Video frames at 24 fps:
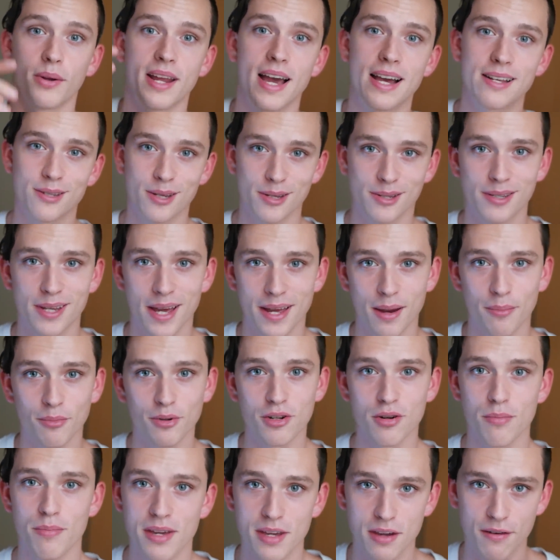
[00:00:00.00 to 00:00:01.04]
And as I said, I'm
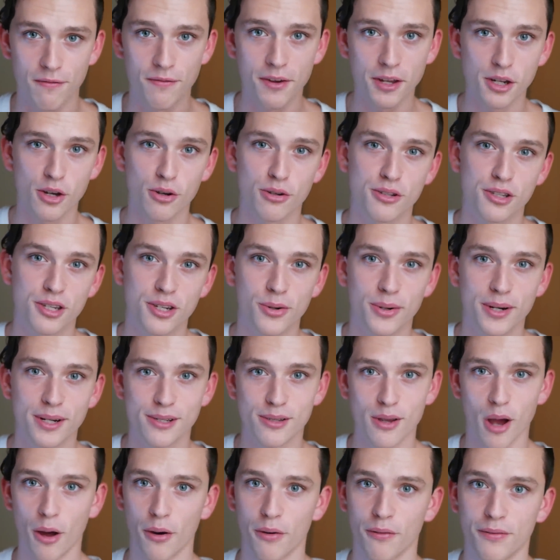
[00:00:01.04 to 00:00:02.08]
gonna make a video
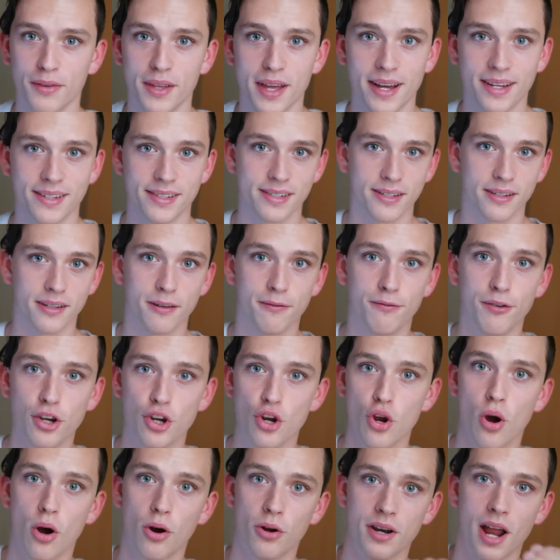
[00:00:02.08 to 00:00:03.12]
series out of that. A
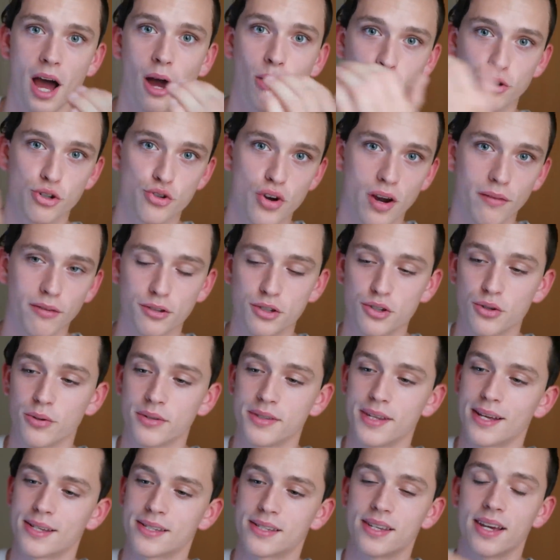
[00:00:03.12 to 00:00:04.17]
video on how to travel to
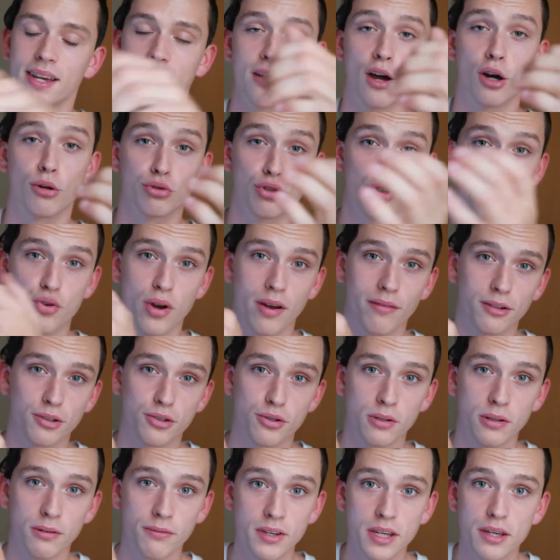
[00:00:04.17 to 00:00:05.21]
Odessa and how to travel
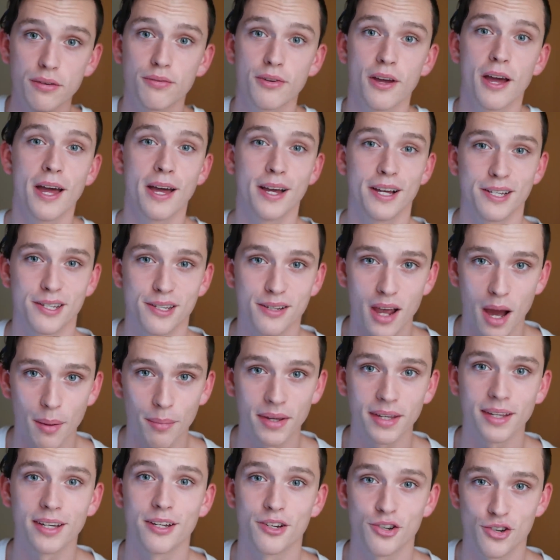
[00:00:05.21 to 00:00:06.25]
to Lviv is
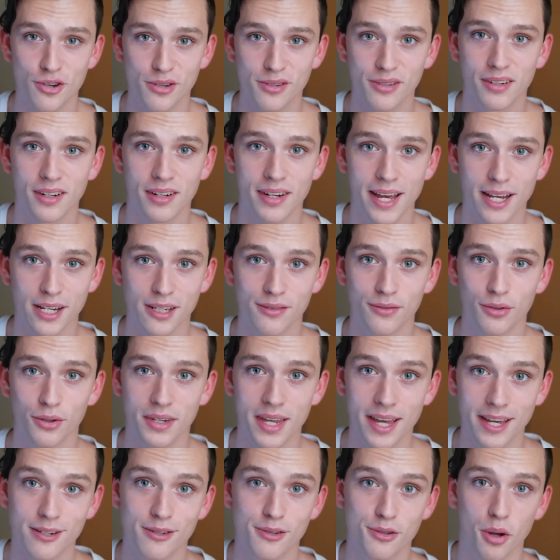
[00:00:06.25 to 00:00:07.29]
coming in just in the next few
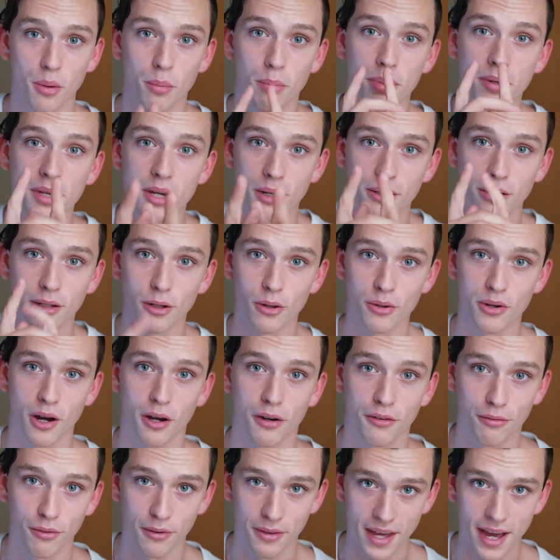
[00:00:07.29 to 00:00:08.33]
days, so be on the
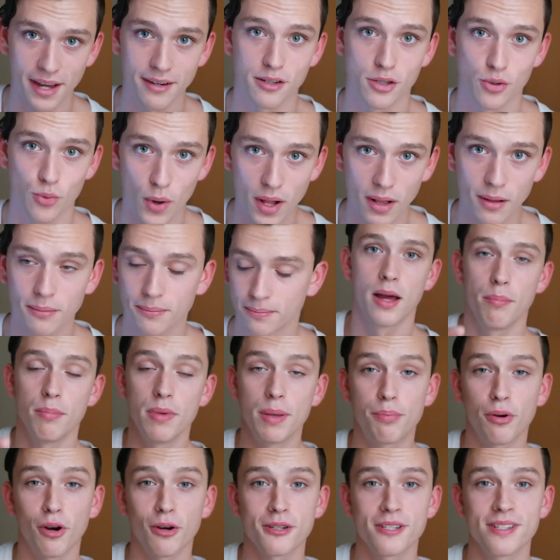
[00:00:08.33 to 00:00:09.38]
lookout for that as well.
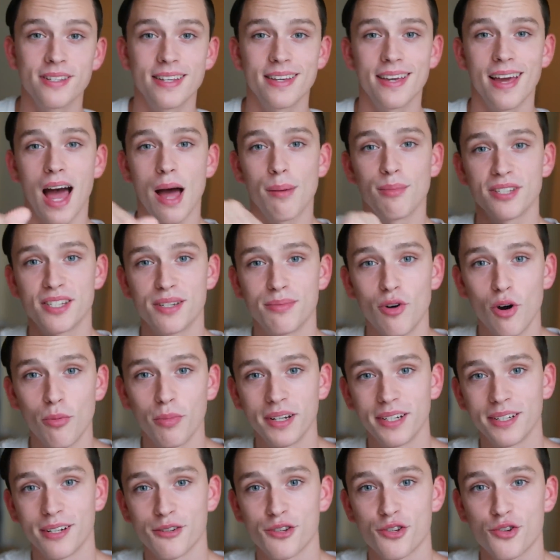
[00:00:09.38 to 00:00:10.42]
Me personally, I'm at the
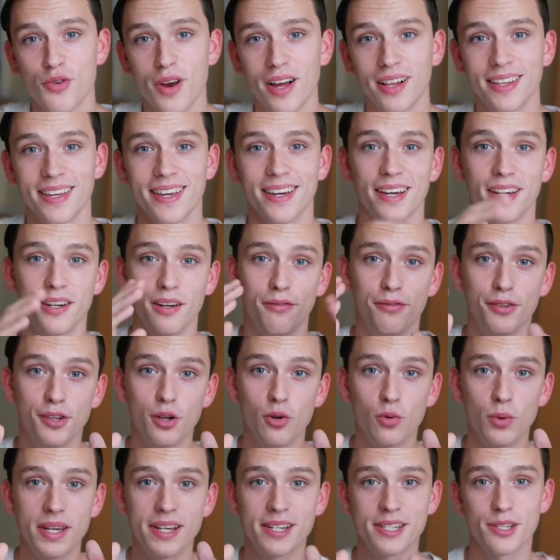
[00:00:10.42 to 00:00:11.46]
moment in Australia. In a
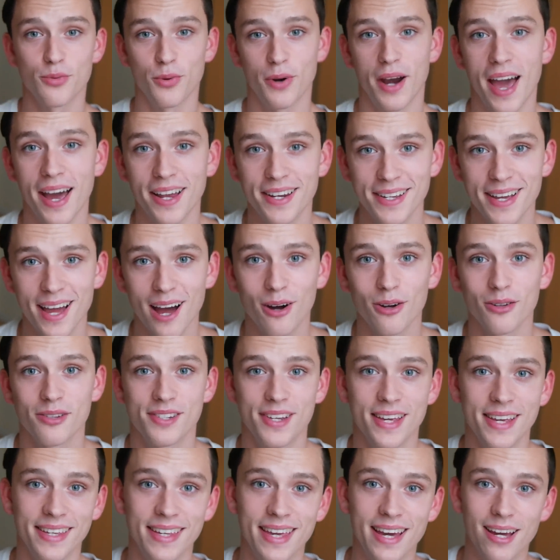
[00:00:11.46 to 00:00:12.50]
few weeks, we're heading
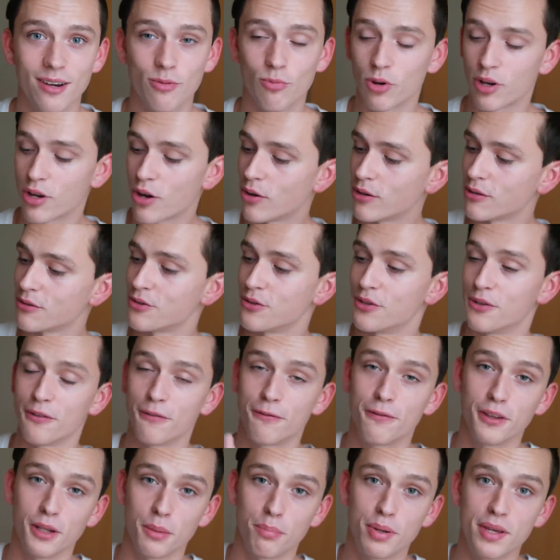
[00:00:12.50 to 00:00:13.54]
out again. We're going to the
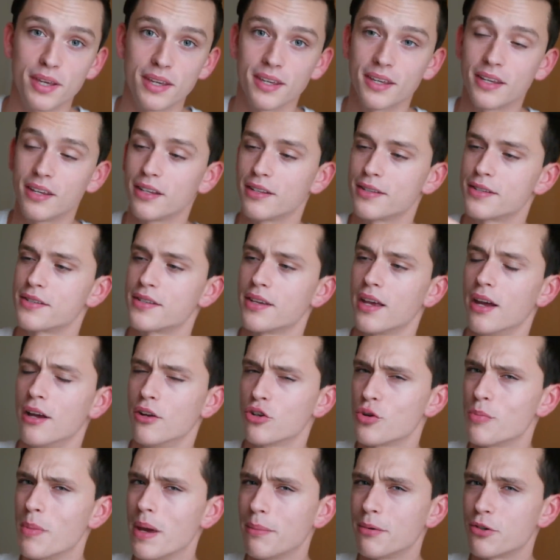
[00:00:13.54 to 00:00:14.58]
Philippines,
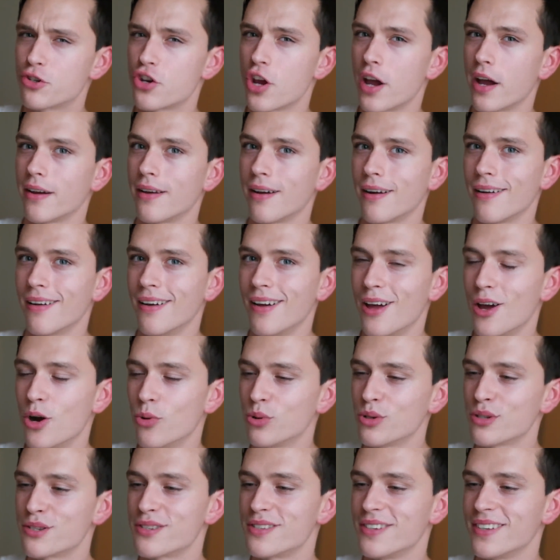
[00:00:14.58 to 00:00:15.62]
to maybe China,
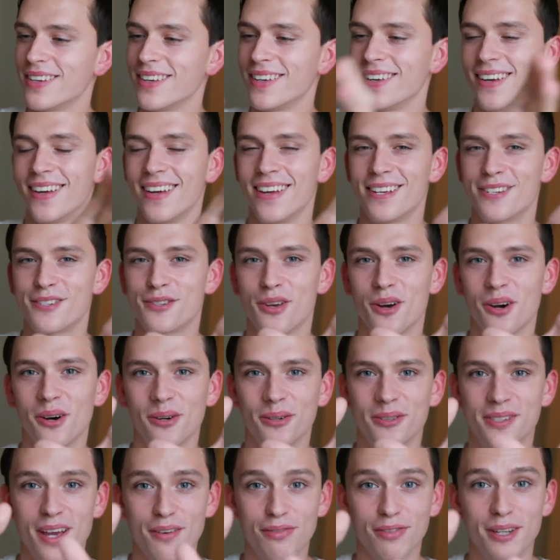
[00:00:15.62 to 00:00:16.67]
we'll see.
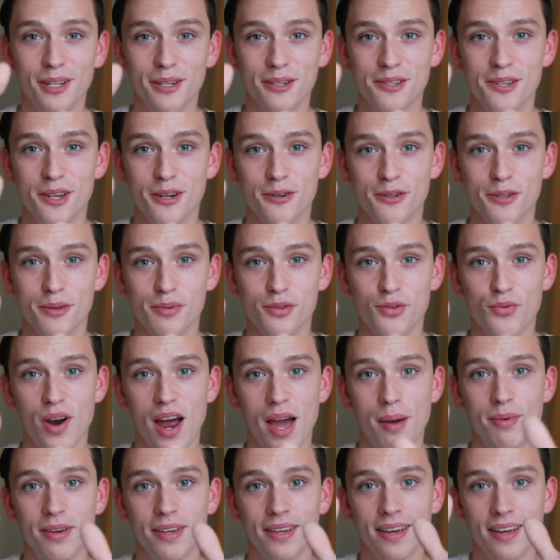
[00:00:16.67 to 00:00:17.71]
So definitely consider
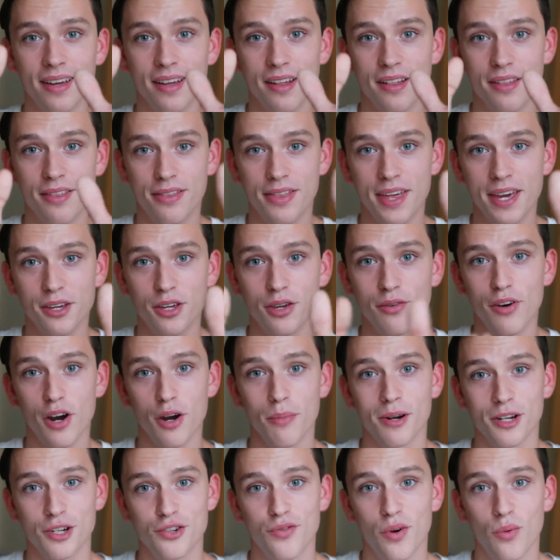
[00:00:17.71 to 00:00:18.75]
subscribing. Thank you
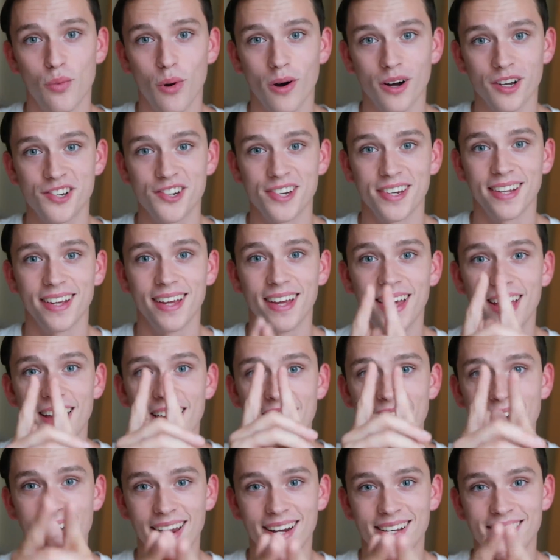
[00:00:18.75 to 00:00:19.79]
very much for watching,
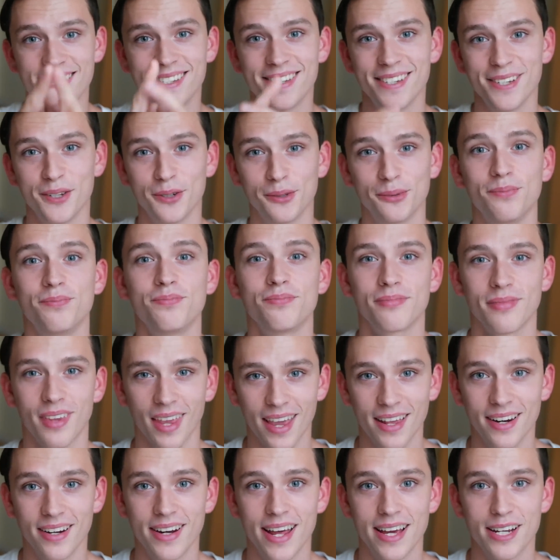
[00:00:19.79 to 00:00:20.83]
and I see you
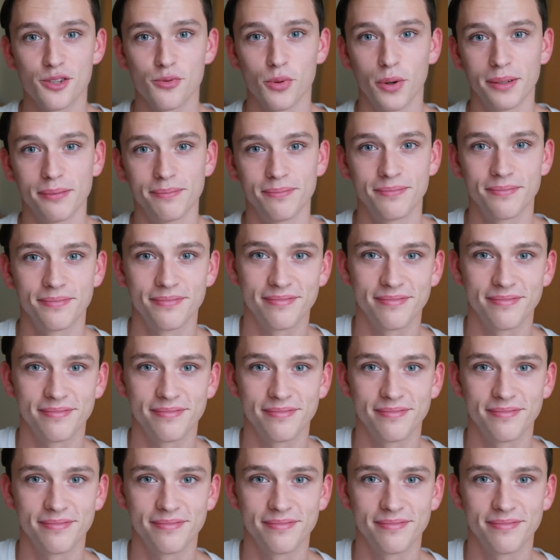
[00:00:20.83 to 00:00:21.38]
in the next one.